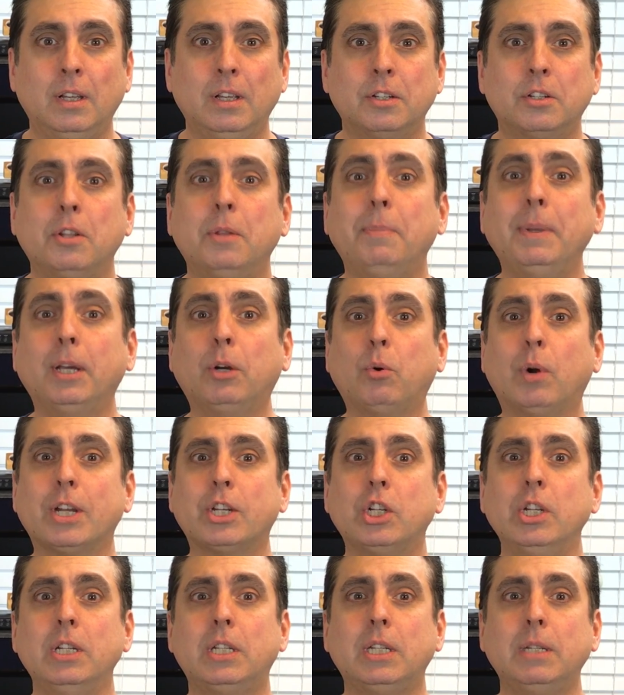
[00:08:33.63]
So the big
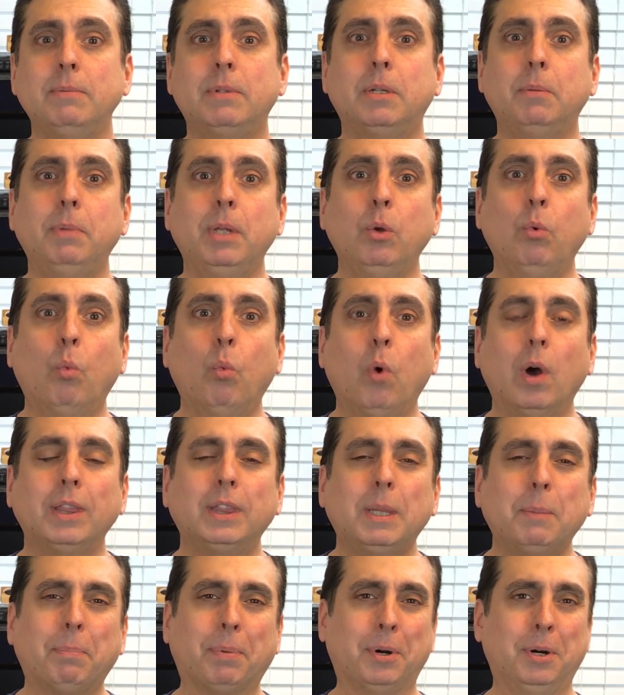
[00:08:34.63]
question seems to be
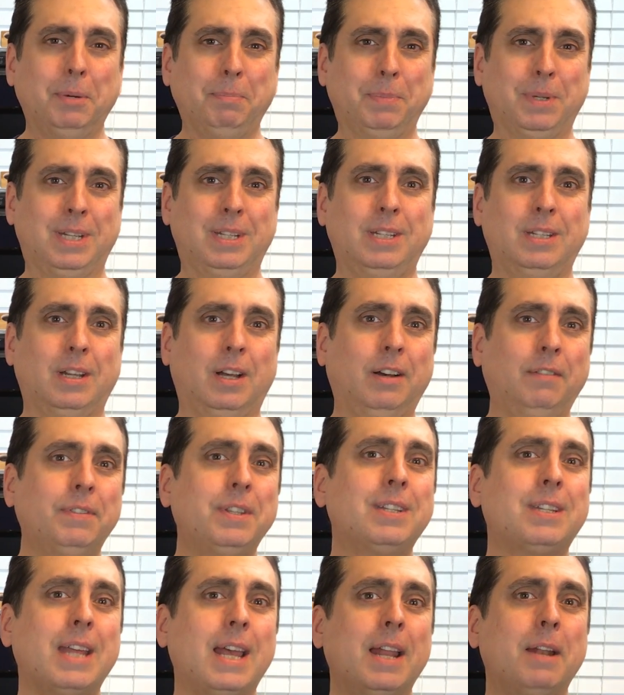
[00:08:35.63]
what the purpose of
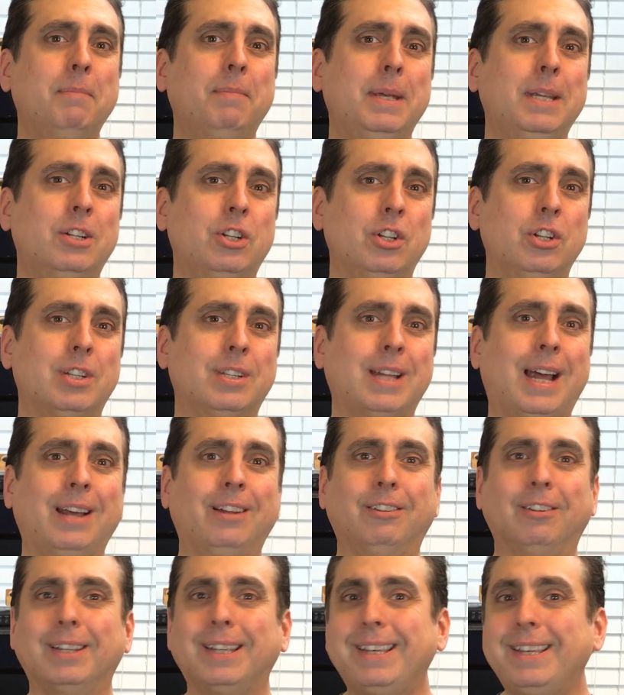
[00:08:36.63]
this animation
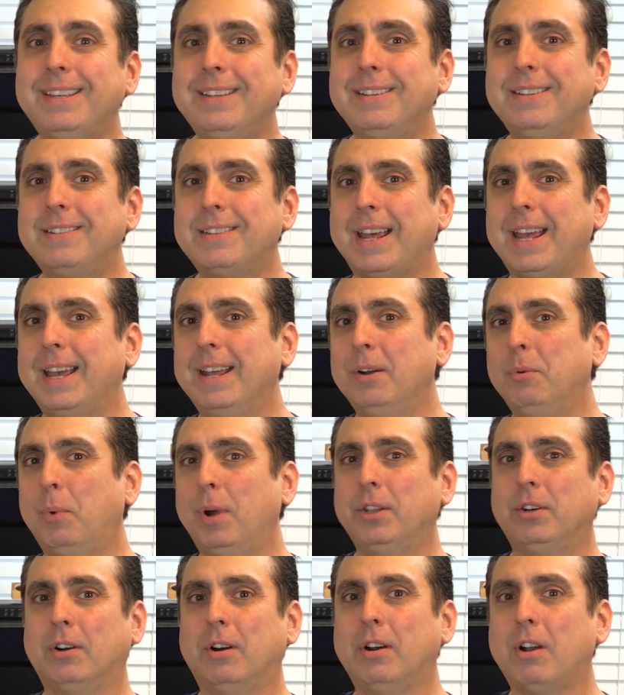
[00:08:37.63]
style is and
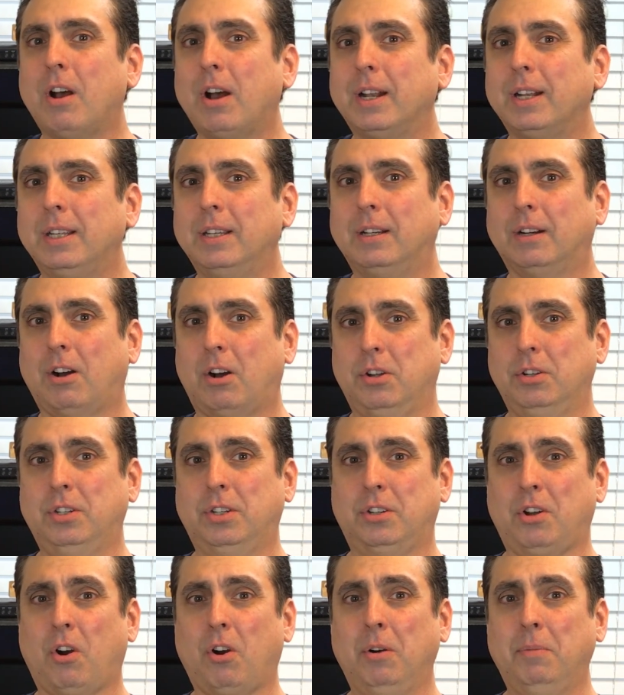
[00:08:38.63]
whether or not it
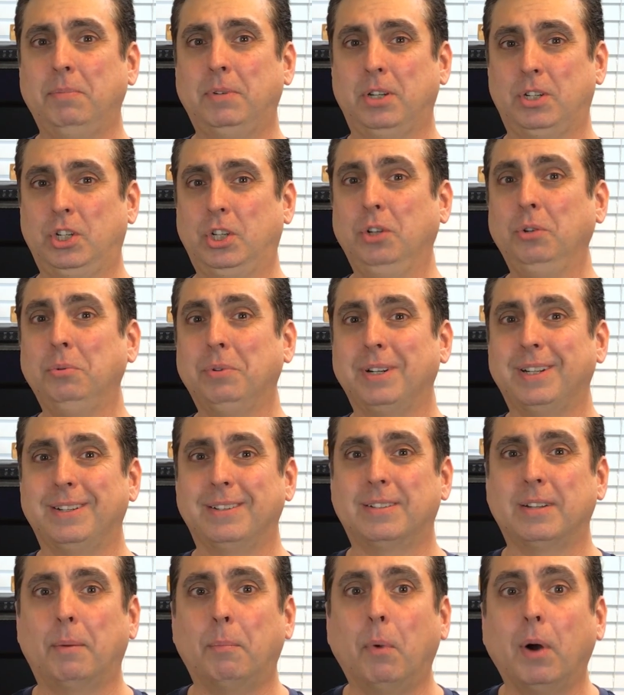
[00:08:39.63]
causes harm to children in
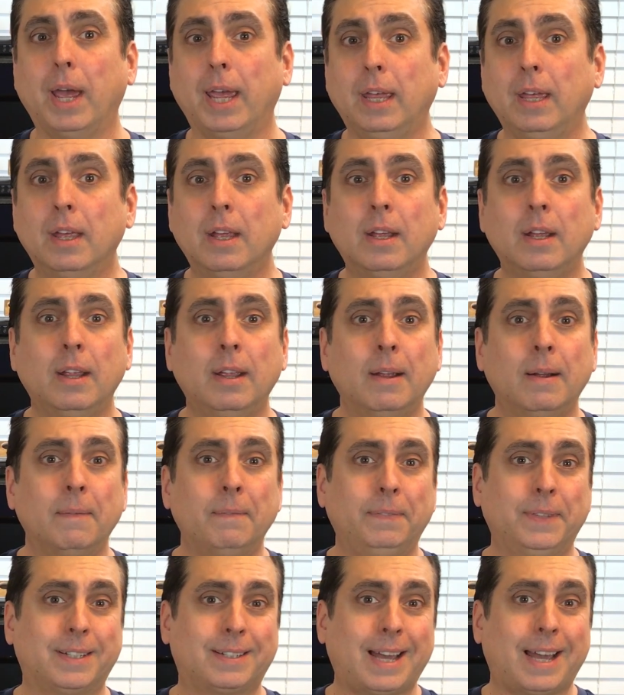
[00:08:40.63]
some way.
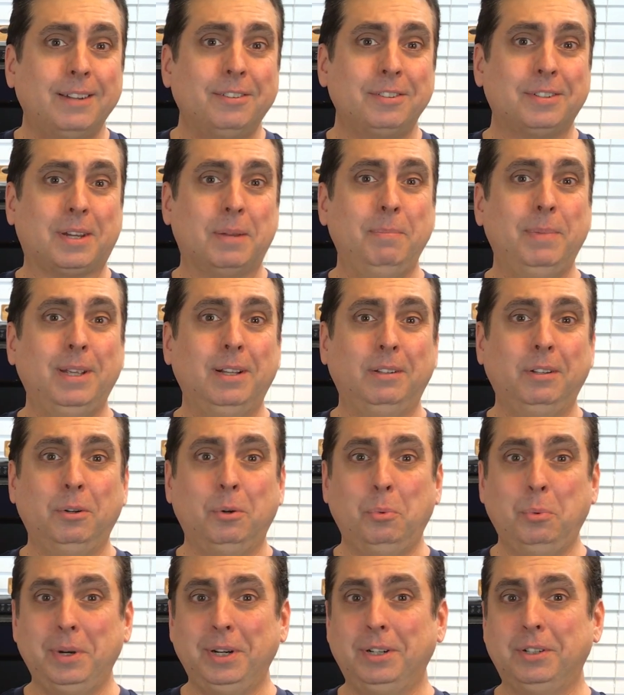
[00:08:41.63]
The titles can be a
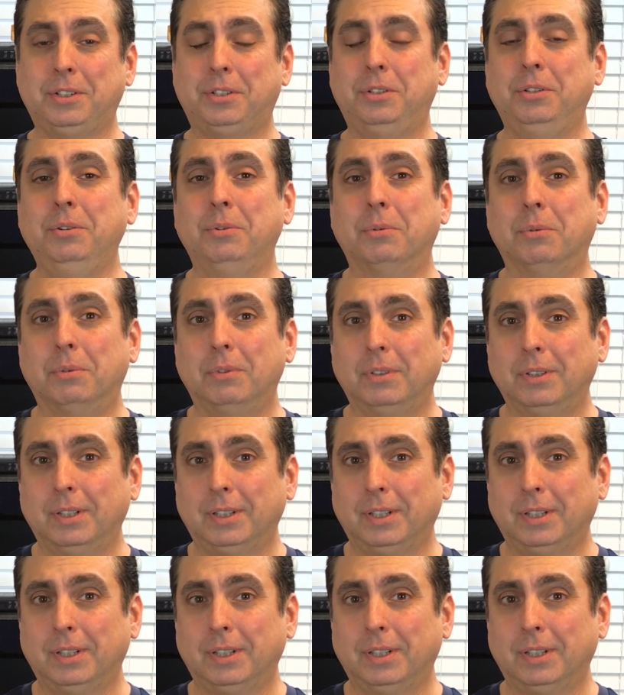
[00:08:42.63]
little weird too.